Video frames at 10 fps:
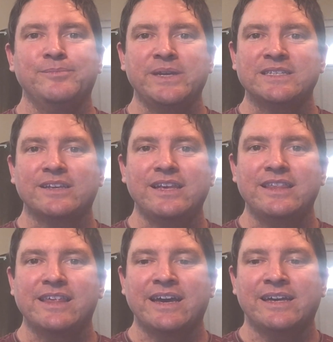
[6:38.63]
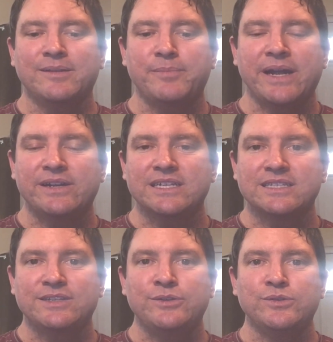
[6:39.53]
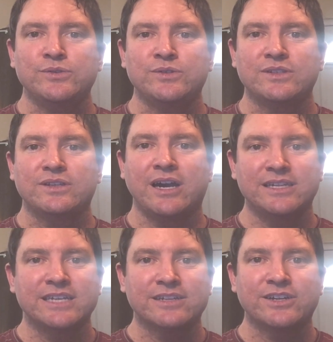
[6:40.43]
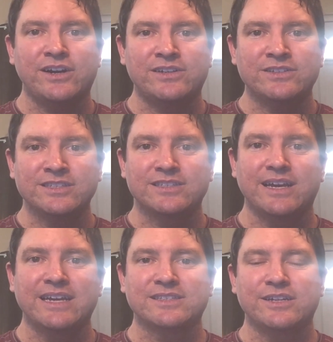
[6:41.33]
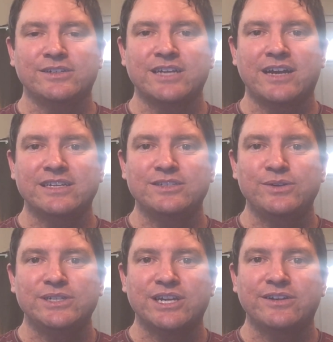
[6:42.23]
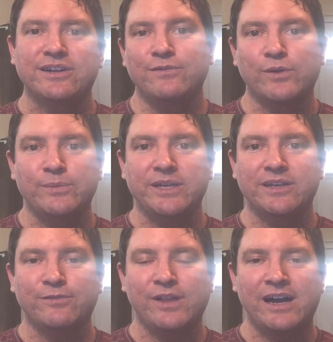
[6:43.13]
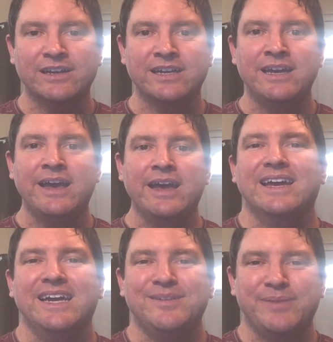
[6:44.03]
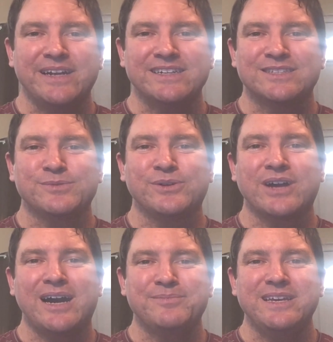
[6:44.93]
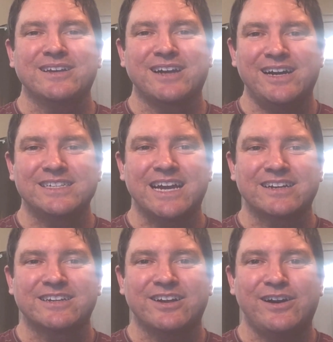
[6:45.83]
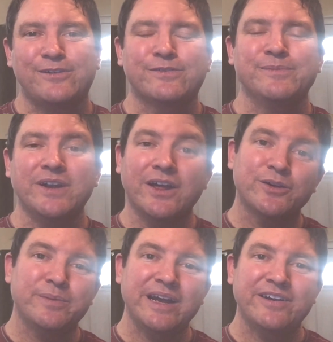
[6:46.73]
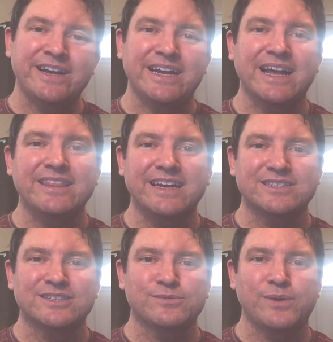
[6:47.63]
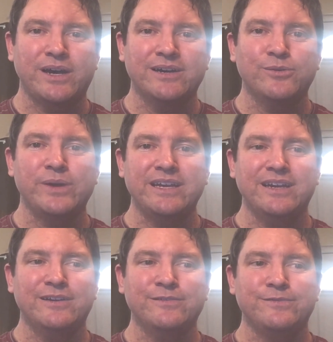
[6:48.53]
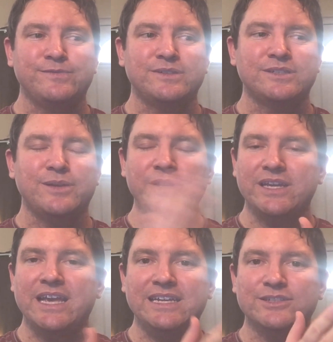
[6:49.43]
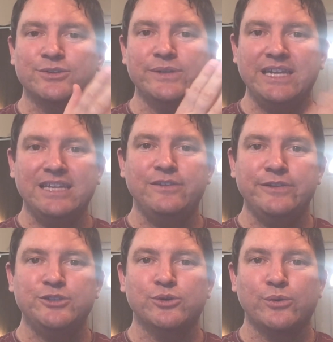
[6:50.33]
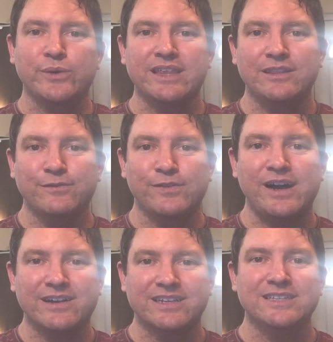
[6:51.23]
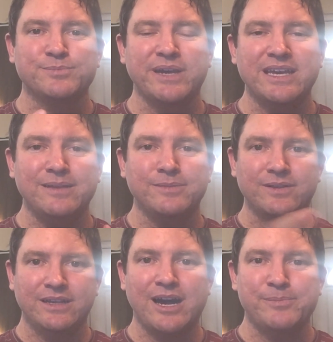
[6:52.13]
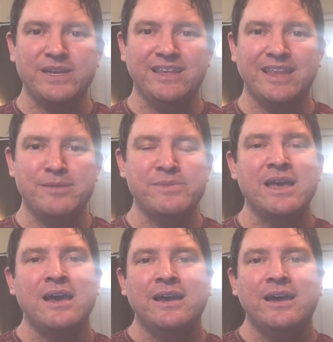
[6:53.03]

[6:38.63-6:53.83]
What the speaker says: basically that parrots use contact calls as they're talking to each other and forming a flock. And parrots will copy a contact call from another parrot, and that's a way of communicating to an individual within the flock, is by copying them.